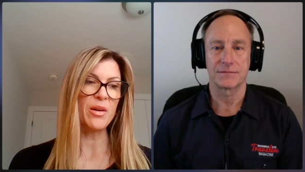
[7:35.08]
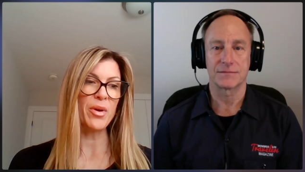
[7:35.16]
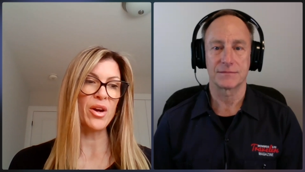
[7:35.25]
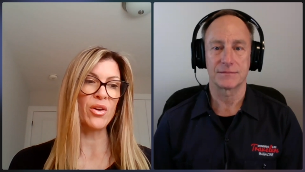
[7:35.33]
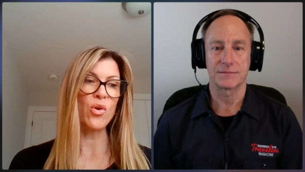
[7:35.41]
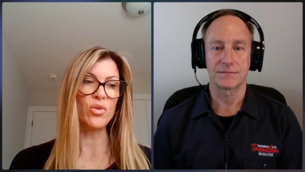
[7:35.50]

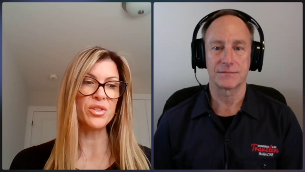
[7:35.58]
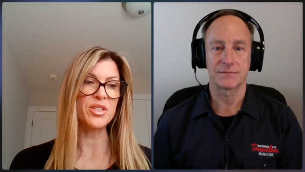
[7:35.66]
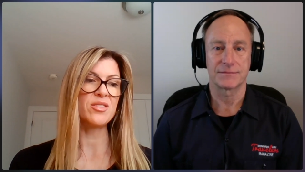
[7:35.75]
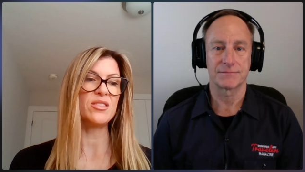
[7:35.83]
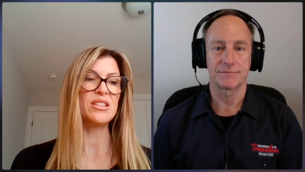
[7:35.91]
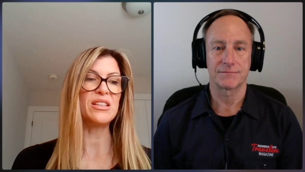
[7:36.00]
Speaker 1: Um, our
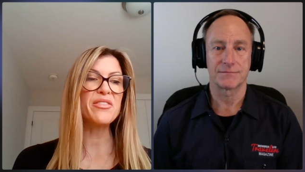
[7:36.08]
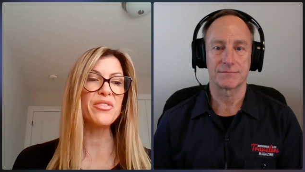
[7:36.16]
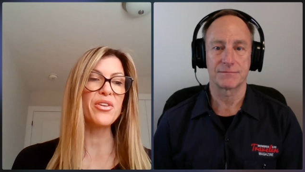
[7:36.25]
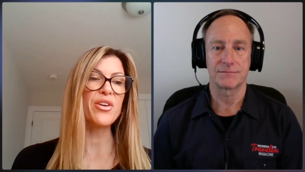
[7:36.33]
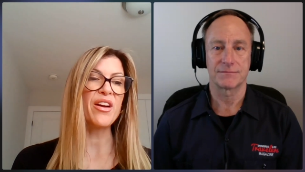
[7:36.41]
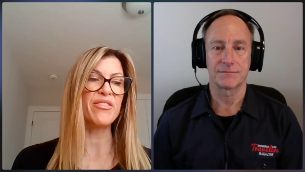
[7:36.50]
goal is to
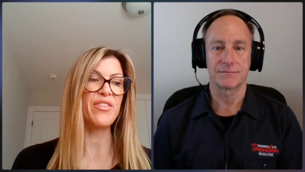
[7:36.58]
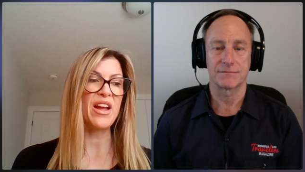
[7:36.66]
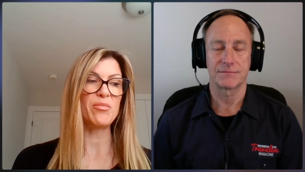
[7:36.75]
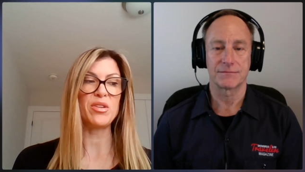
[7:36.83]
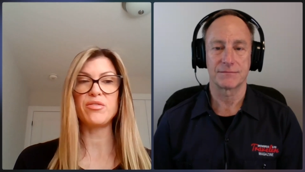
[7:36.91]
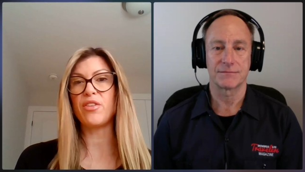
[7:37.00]
deliver a
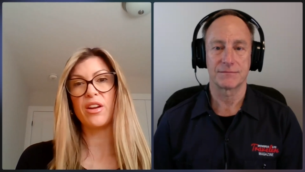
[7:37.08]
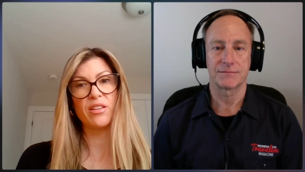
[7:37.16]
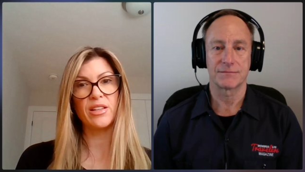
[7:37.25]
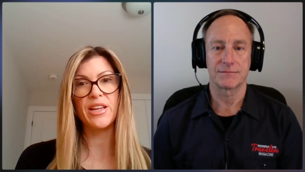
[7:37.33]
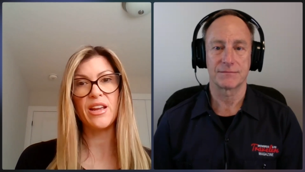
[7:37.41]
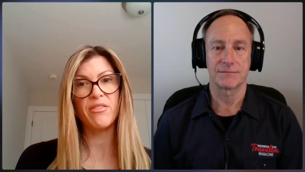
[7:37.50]
family
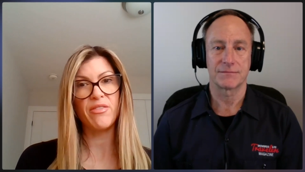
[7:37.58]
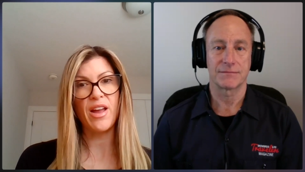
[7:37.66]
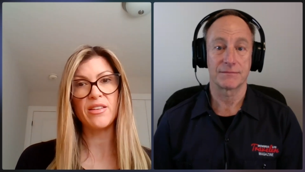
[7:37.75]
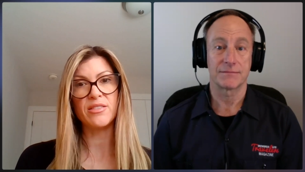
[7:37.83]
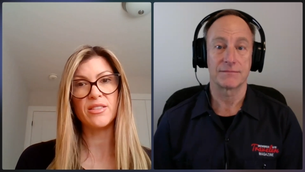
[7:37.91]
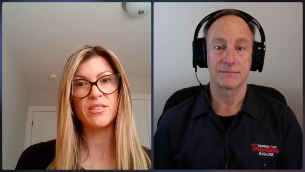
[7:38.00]
friendly
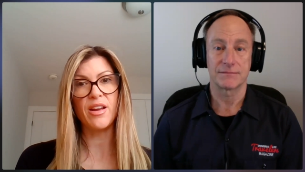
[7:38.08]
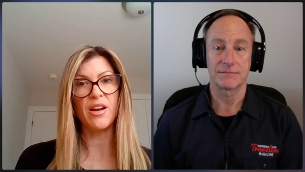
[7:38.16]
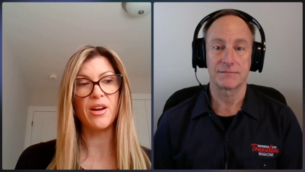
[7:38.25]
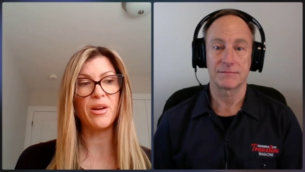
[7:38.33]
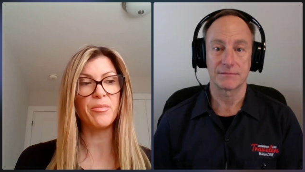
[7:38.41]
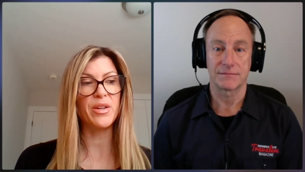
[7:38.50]
event
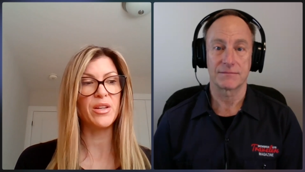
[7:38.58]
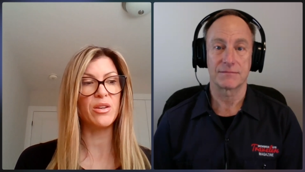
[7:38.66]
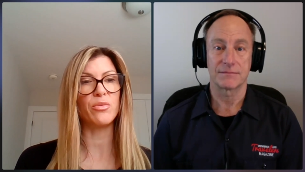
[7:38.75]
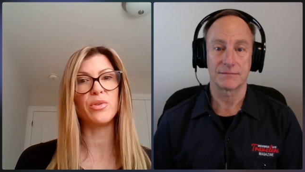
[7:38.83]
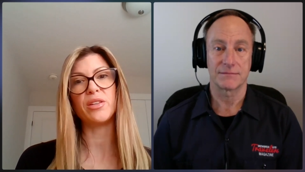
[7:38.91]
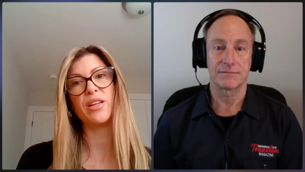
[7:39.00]
um,
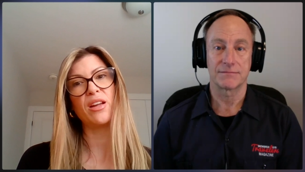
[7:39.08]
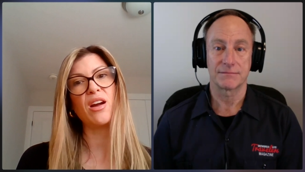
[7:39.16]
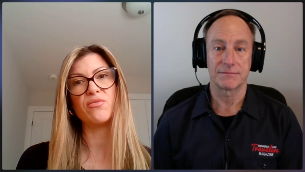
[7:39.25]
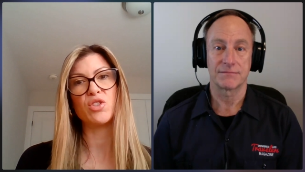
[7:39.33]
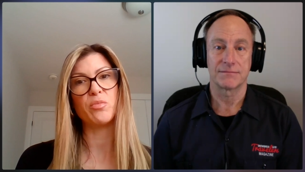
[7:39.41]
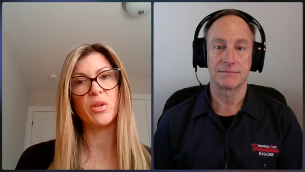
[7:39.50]
in a
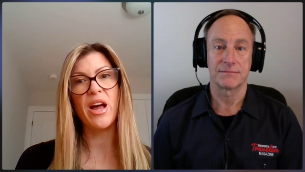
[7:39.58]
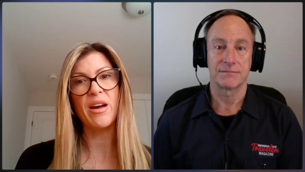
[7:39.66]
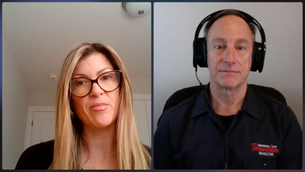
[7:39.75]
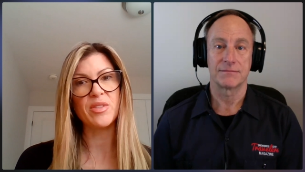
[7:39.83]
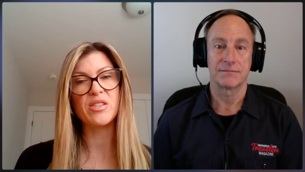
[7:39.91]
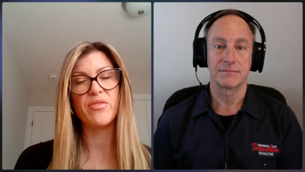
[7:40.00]
really
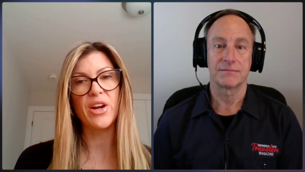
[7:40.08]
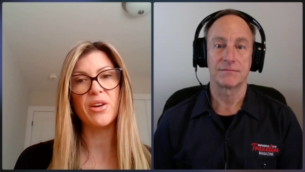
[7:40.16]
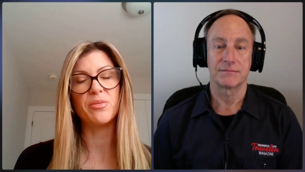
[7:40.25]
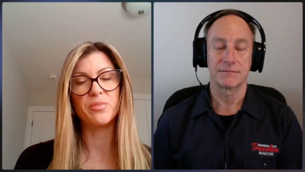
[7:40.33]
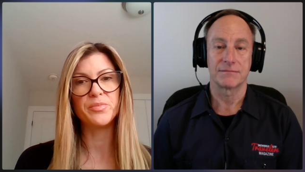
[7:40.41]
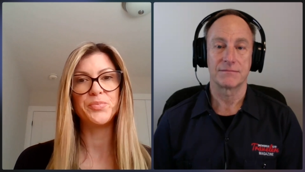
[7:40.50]
comfortable
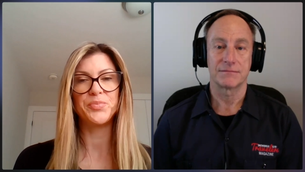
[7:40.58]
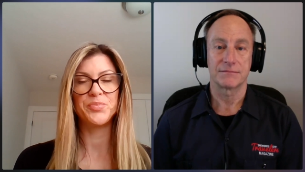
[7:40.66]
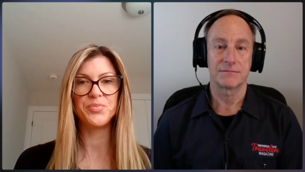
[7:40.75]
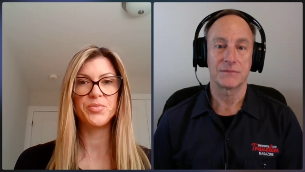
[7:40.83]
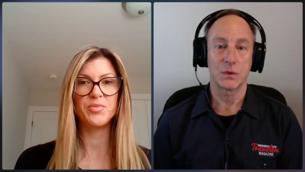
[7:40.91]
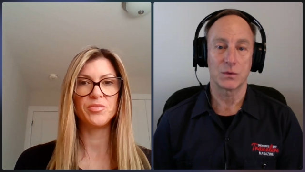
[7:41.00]
atmosphere.
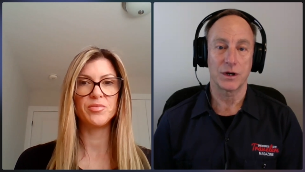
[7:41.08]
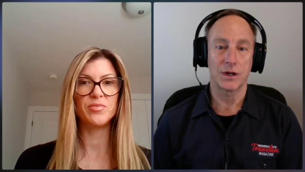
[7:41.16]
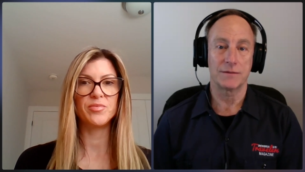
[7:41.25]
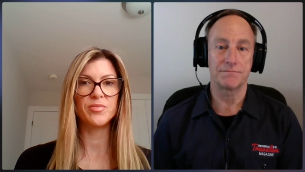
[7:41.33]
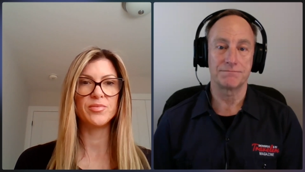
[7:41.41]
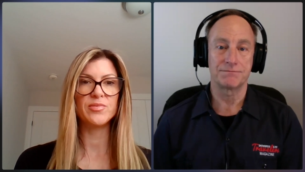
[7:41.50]

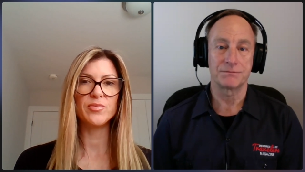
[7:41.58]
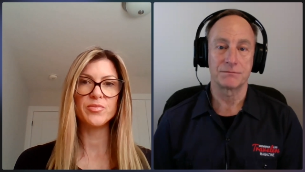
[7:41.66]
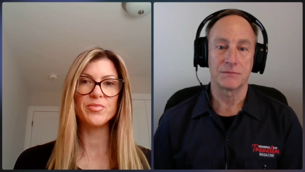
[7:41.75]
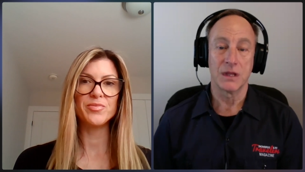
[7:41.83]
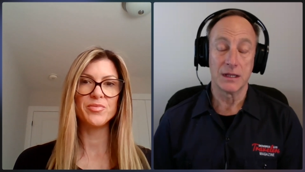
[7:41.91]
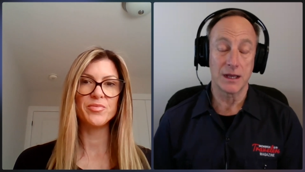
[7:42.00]
Speaker 2: Right.
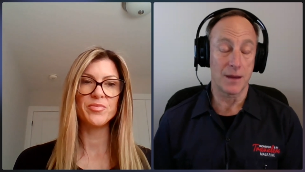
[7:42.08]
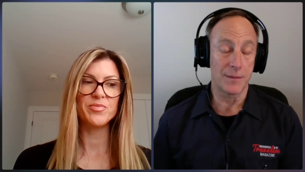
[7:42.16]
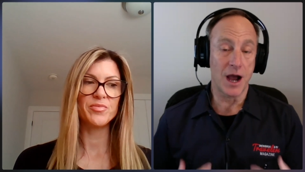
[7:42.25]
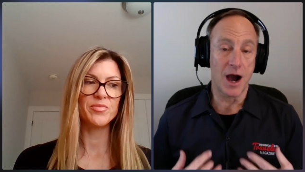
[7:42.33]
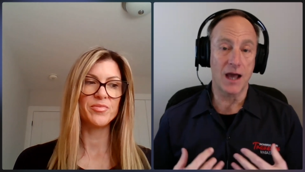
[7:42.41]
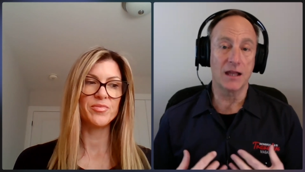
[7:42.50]
Yeah, I,
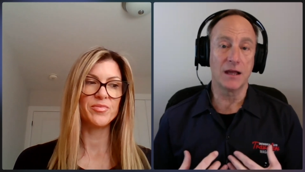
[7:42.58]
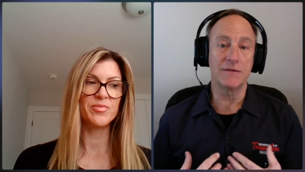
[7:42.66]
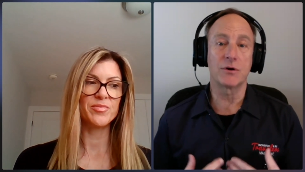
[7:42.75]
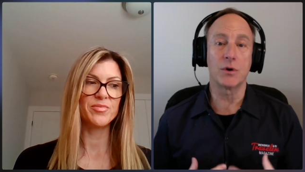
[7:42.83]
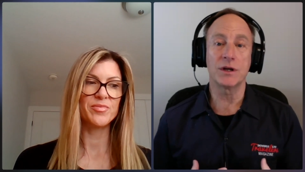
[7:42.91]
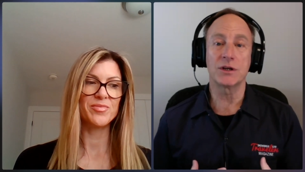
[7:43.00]
mean, I love
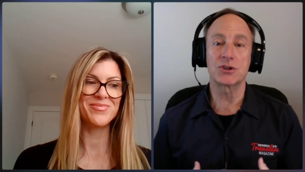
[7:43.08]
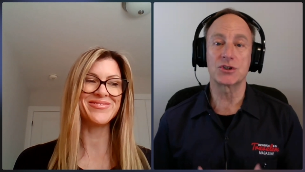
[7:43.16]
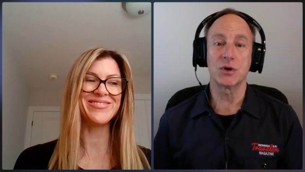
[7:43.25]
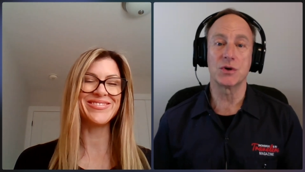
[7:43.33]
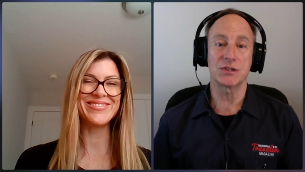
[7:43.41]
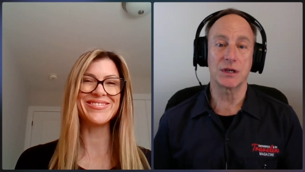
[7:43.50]
going to
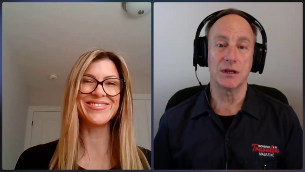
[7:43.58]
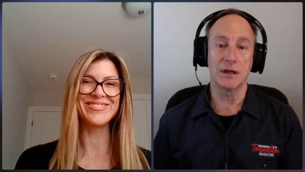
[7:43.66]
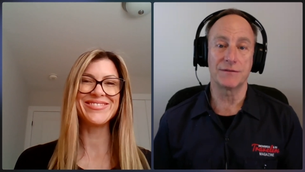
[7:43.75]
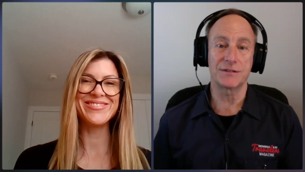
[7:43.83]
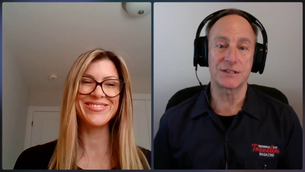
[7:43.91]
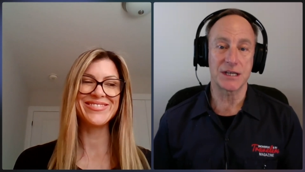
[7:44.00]
shows. I
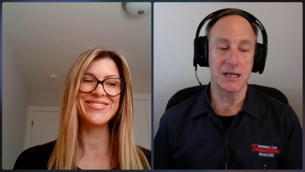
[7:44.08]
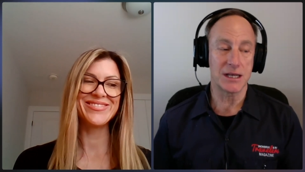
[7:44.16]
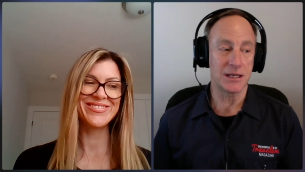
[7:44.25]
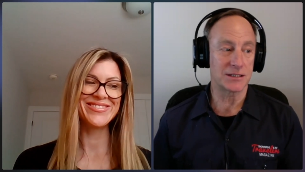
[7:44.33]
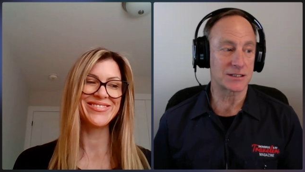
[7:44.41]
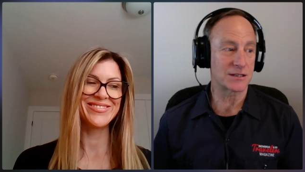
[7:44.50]
love
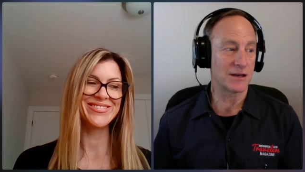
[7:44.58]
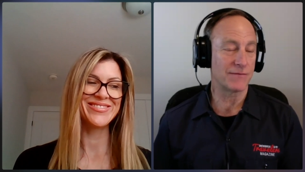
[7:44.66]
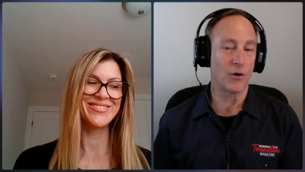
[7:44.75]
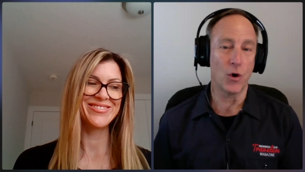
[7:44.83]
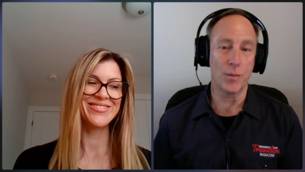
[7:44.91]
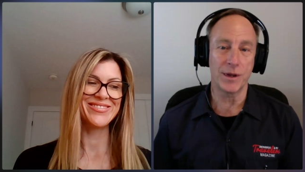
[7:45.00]
seeing stuff
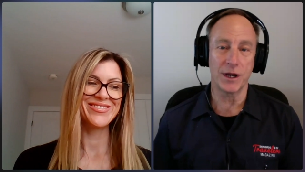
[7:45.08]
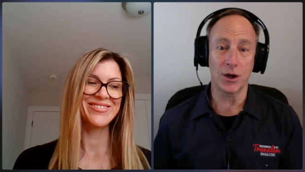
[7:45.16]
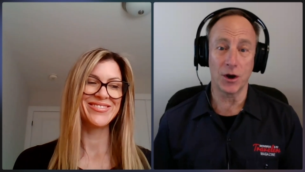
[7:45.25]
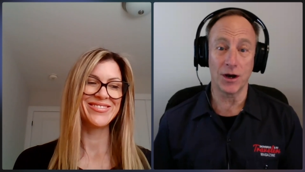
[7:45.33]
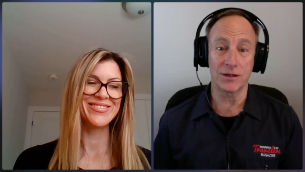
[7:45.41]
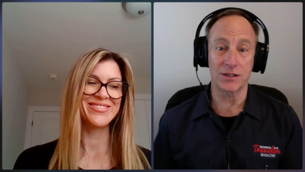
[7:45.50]
open and
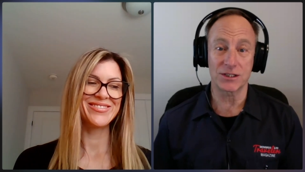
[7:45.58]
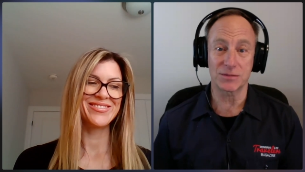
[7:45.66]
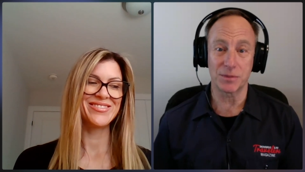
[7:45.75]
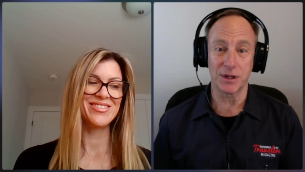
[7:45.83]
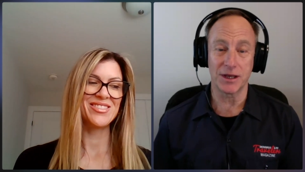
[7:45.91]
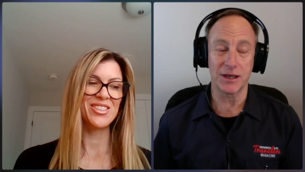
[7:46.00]
on
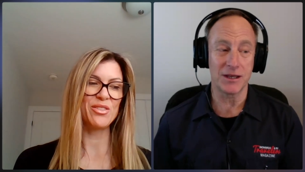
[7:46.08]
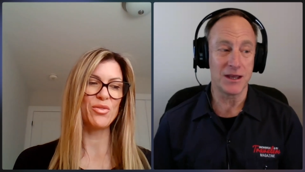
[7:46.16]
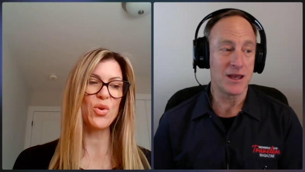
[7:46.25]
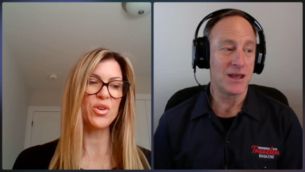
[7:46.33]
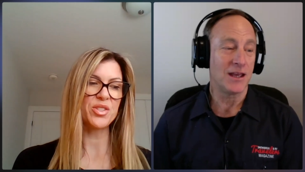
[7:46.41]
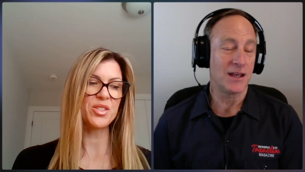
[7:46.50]
display, and